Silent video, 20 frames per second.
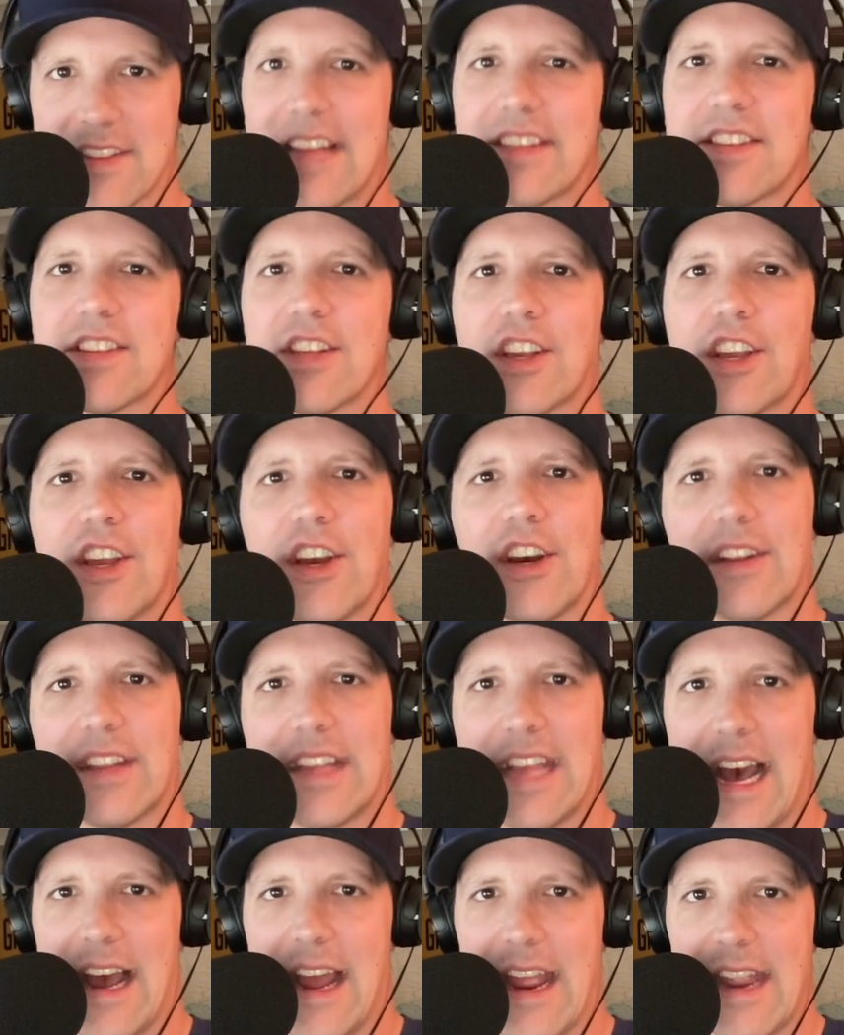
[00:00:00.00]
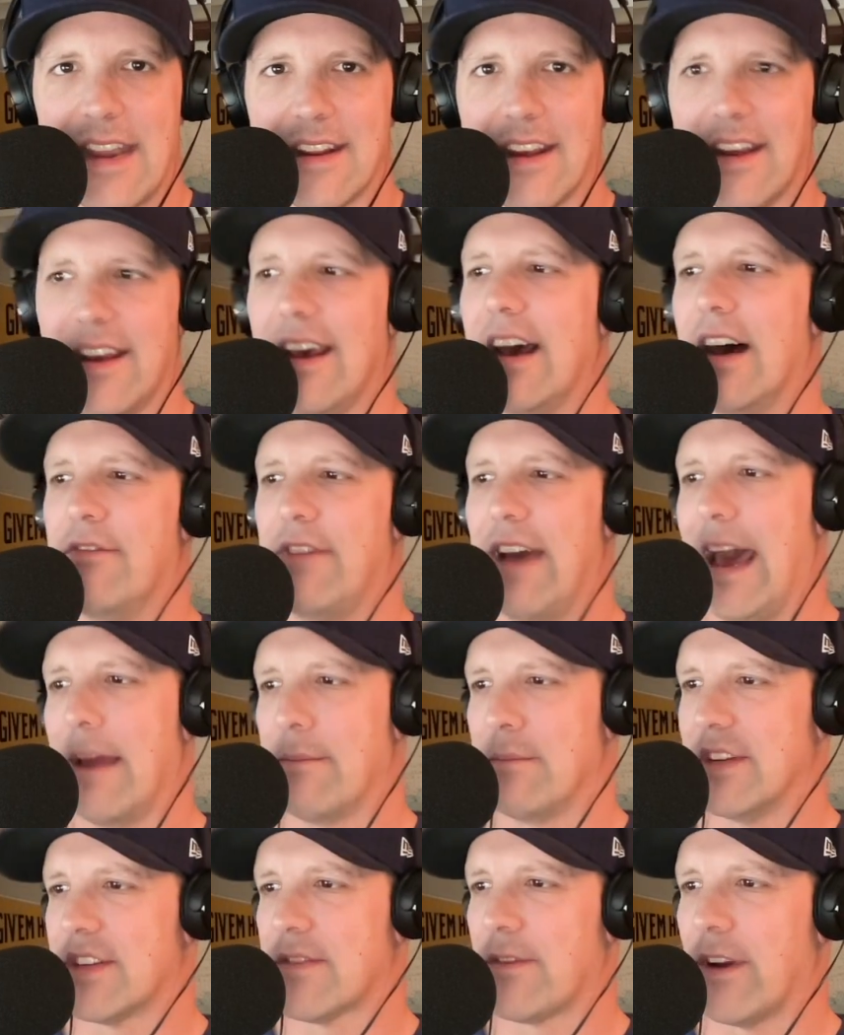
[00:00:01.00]
That's the good kind of
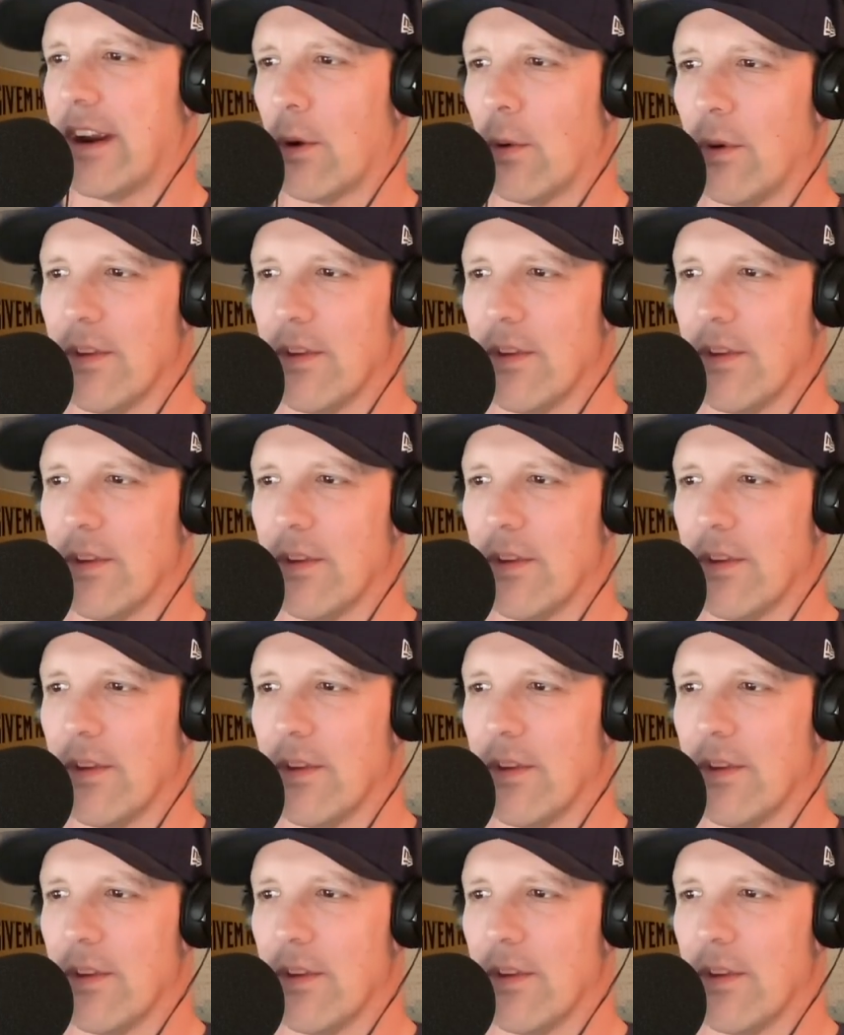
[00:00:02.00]
atmosphere.